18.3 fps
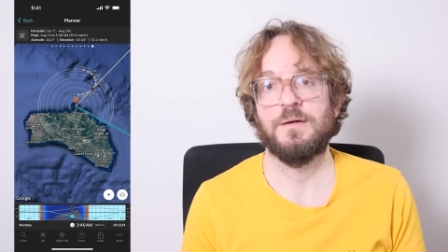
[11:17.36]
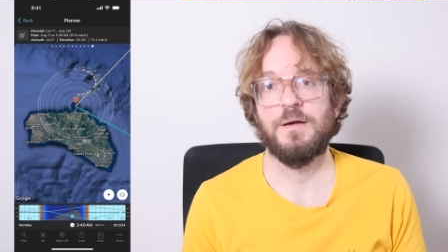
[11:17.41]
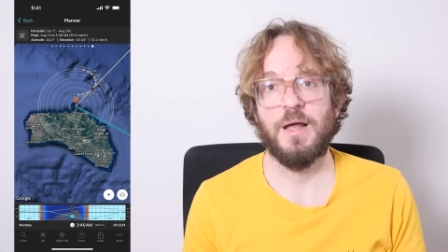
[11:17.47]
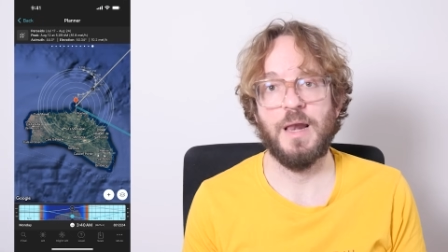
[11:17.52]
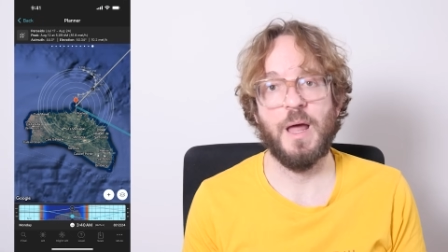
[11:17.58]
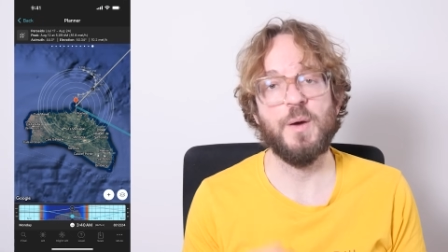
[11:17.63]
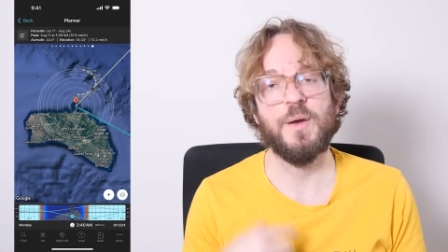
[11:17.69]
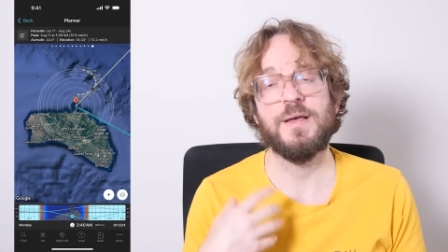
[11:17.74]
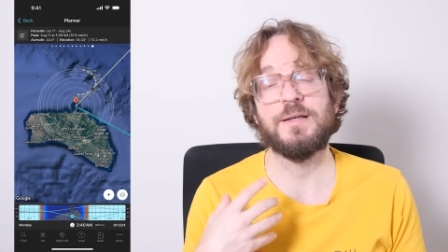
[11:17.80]

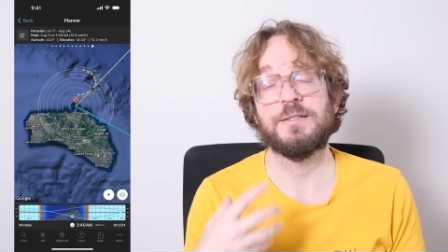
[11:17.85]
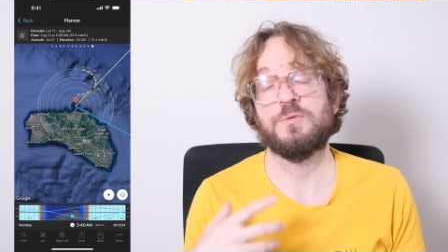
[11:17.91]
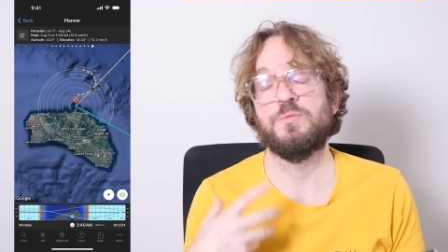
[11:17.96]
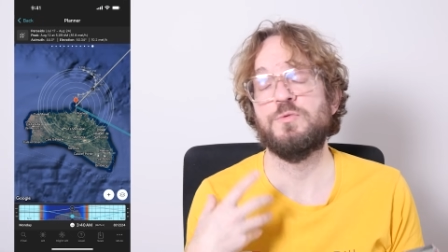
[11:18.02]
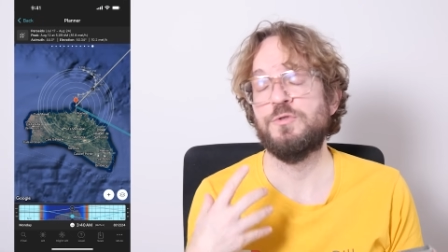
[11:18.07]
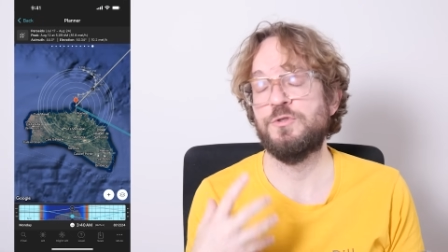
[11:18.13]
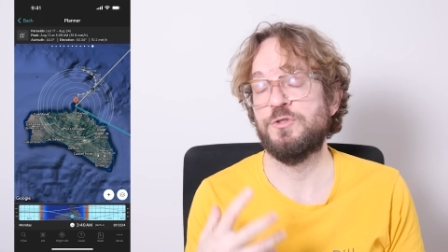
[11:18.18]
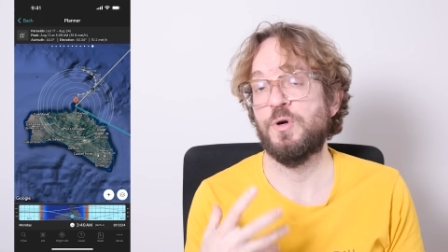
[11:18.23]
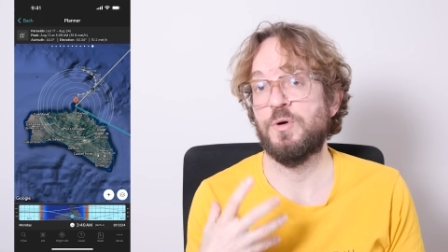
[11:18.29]
allowing us
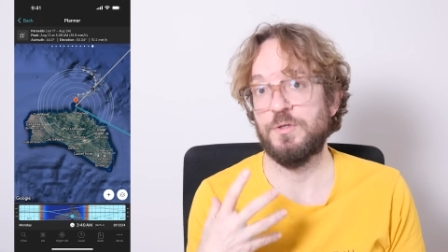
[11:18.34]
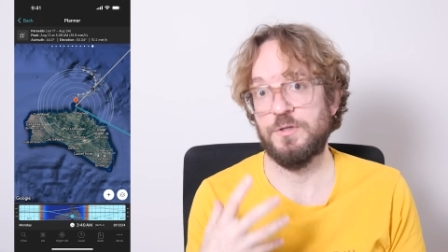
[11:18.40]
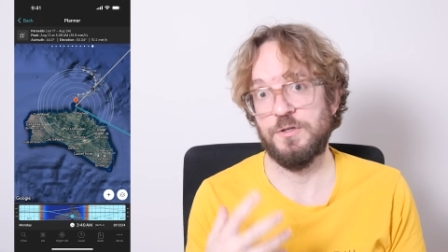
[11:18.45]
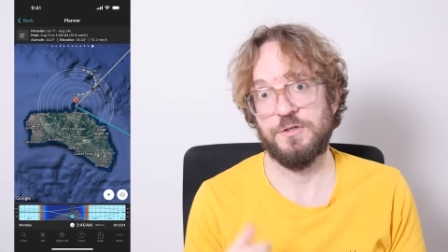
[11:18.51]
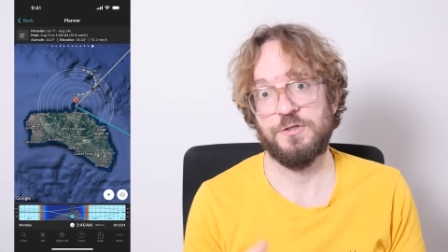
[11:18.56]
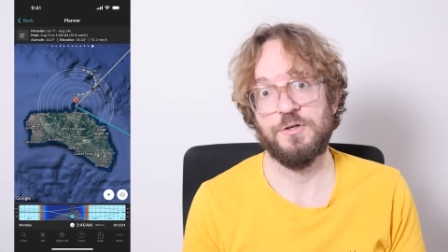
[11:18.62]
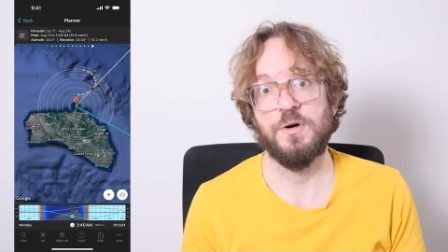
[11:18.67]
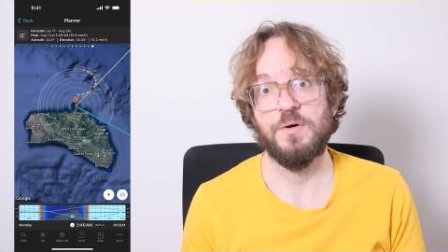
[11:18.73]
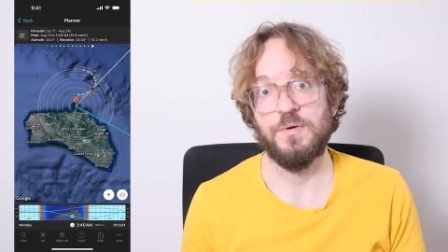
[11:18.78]
to enjoy the
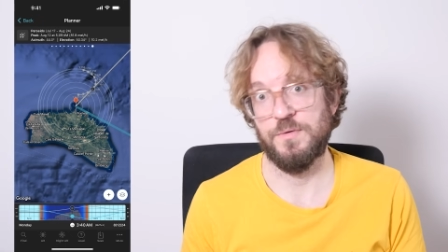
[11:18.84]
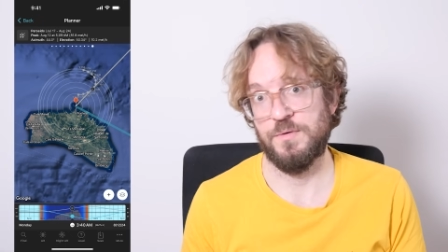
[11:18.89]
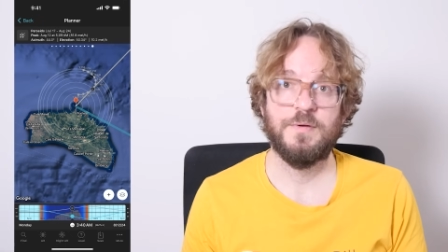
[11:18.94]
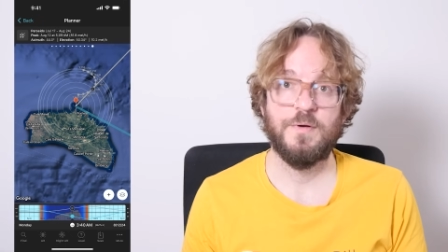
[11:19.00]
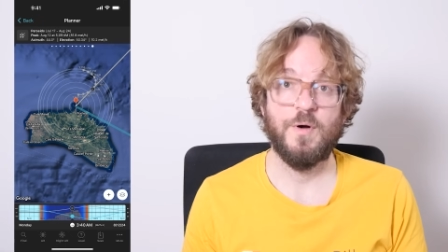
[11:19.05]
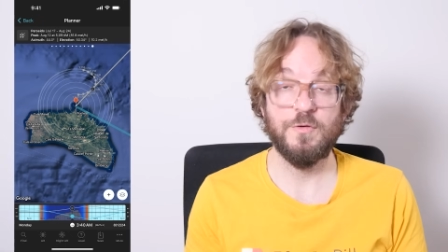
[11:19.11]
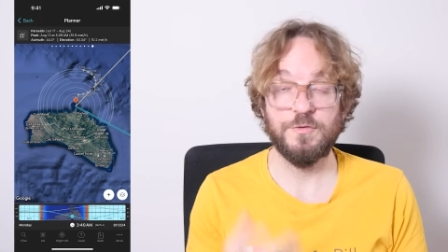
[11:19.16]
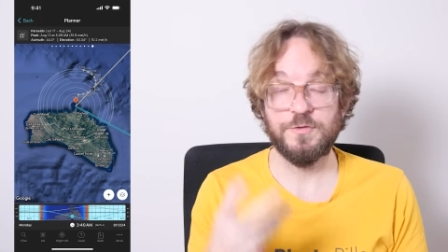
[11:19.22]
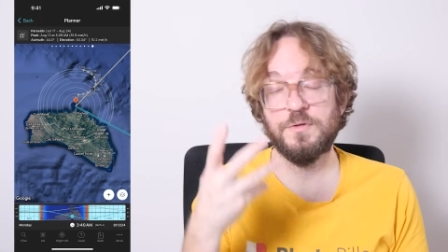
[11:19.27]
show.
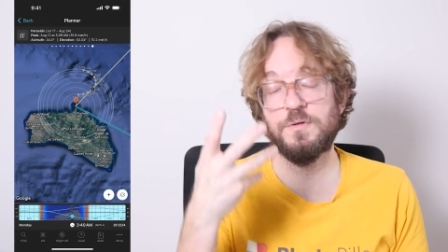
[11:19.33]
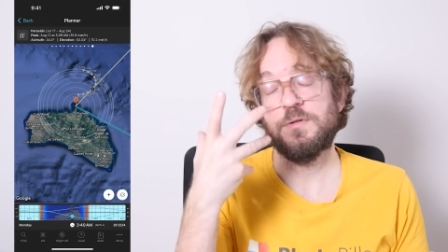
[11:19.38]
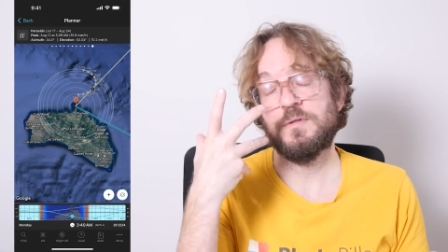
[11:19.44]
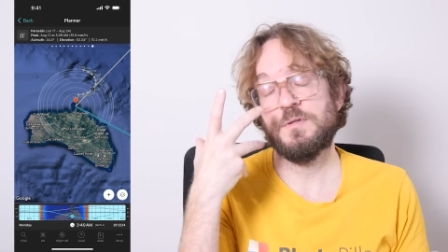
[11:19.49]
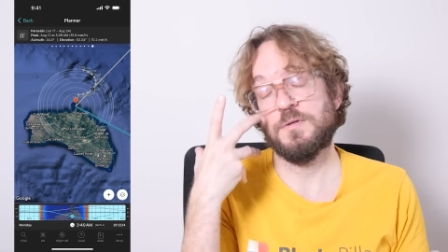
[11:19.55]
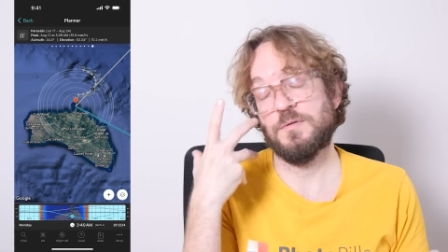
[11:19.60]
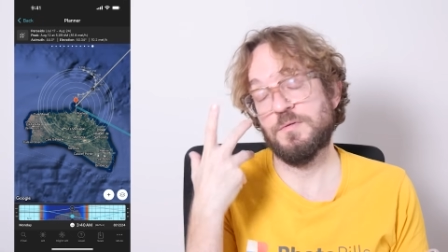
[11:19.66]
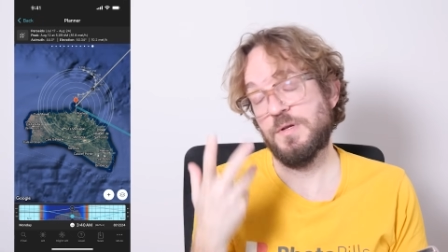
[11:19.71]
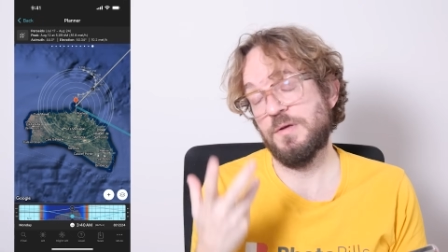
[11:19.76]
Also,
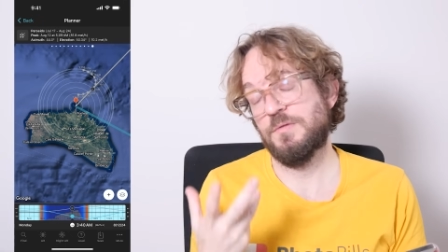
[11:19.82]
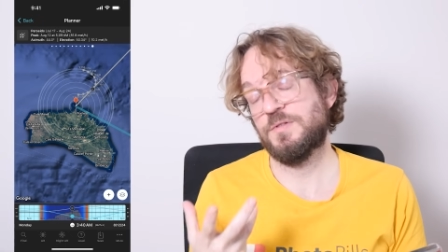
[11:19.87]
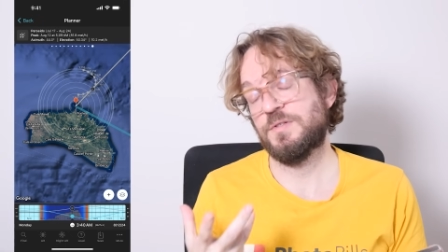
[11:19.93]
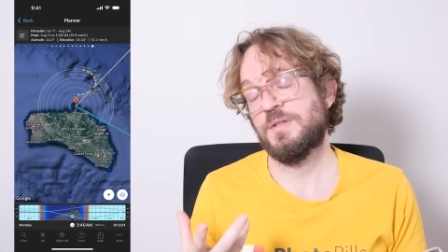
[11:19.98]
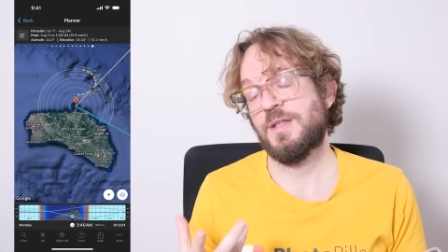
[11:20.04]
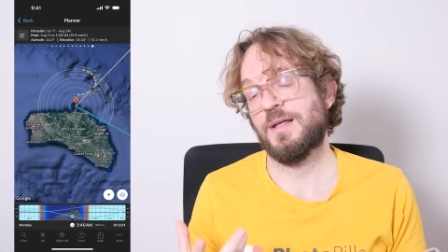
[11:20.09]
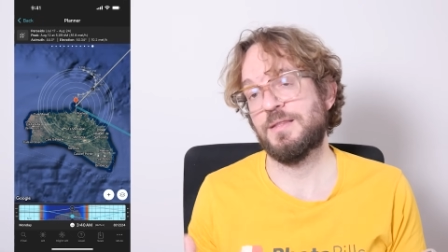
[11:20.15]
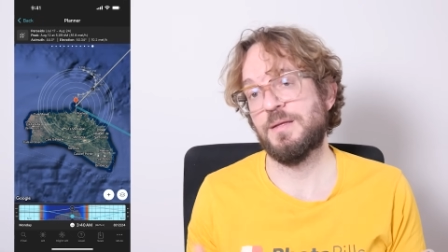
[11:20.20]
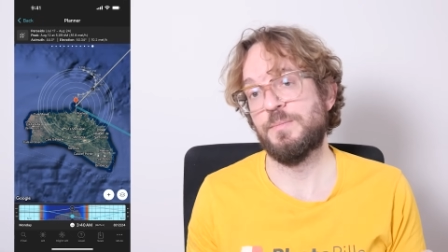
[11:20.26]
the good news
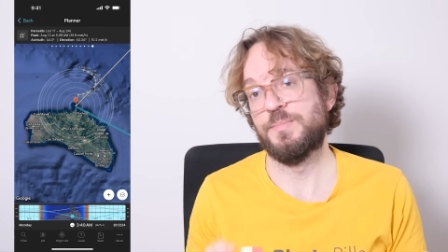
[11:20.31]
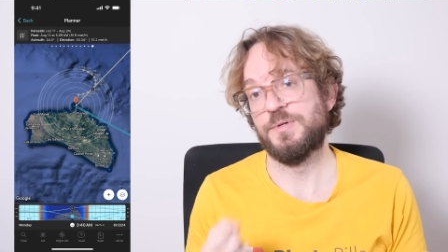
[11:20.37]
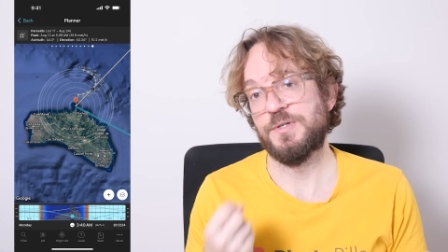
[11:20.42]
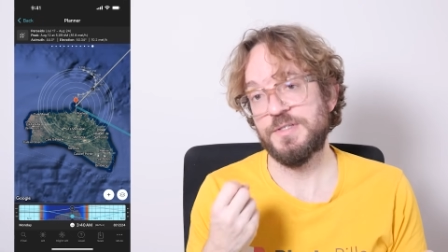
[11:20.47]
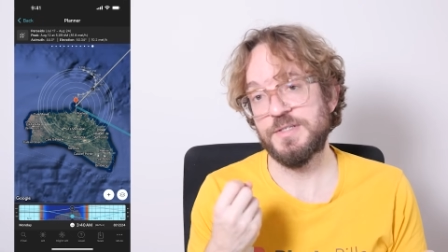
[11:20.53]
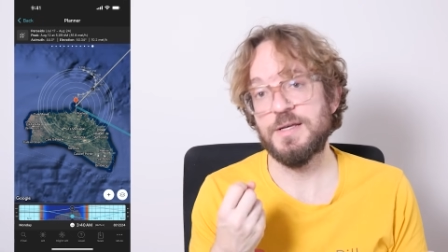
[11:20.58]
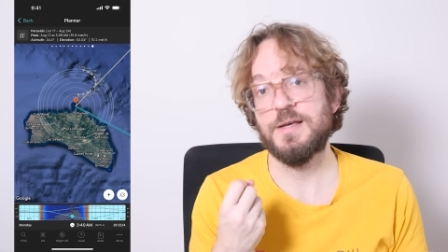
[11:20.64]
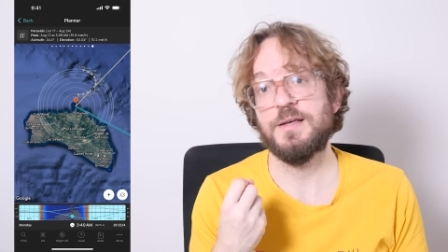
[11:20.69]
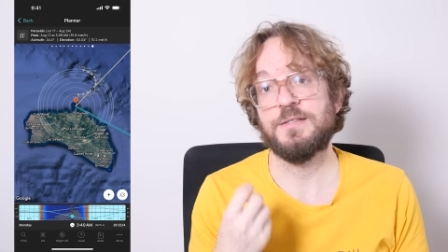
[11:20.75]
is that the
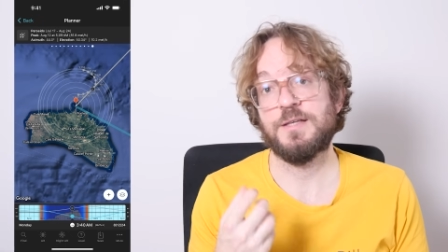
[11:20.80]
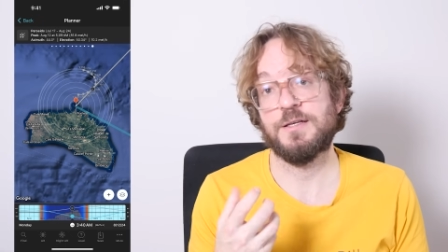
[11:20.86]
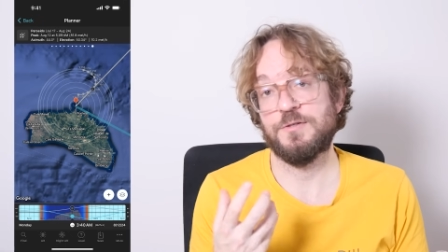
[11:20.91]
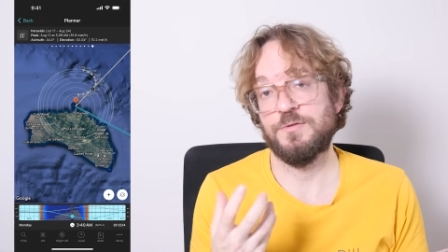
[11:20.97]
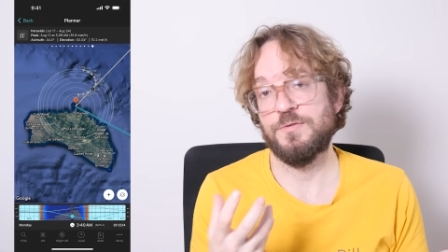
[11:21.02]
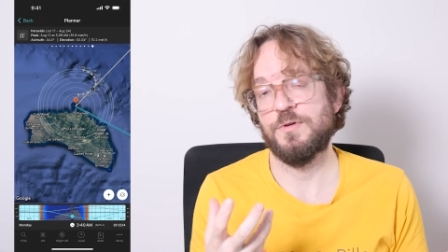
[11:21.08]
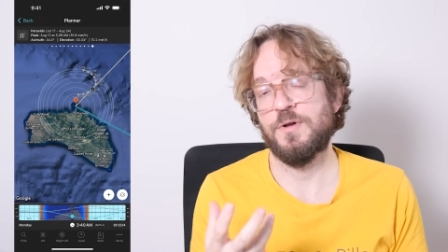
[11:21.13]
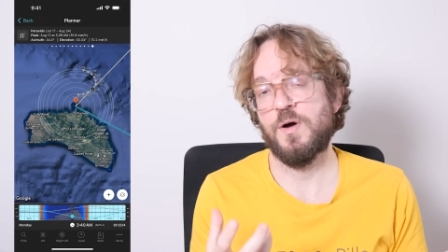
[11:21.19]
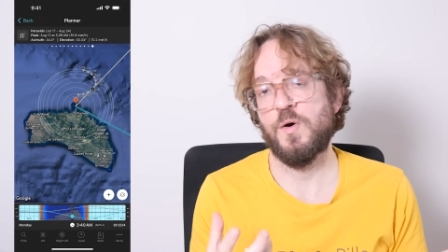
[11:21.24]
Perseids,
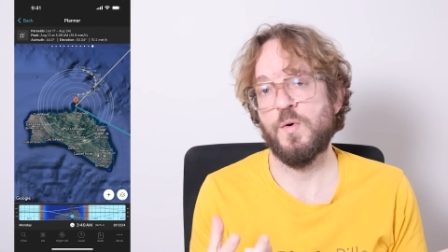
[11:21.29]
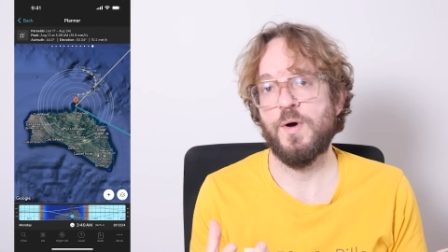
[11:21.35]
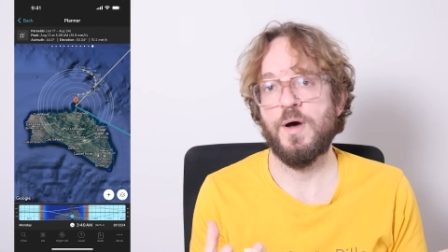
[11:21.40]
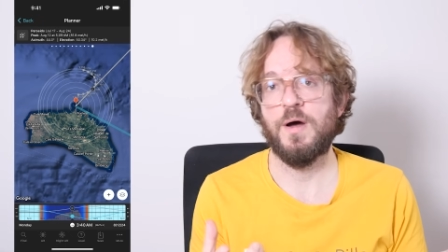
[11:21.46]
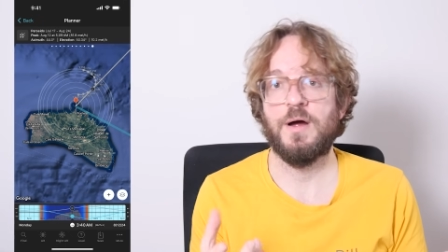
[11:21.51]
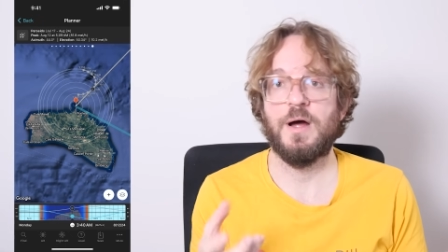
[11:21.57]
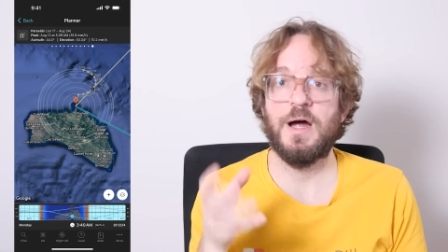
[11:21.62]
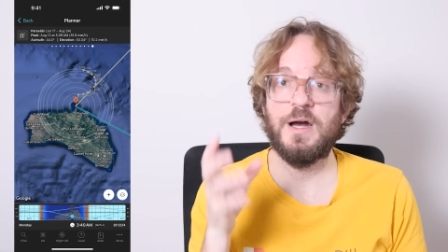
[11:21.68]
as you know,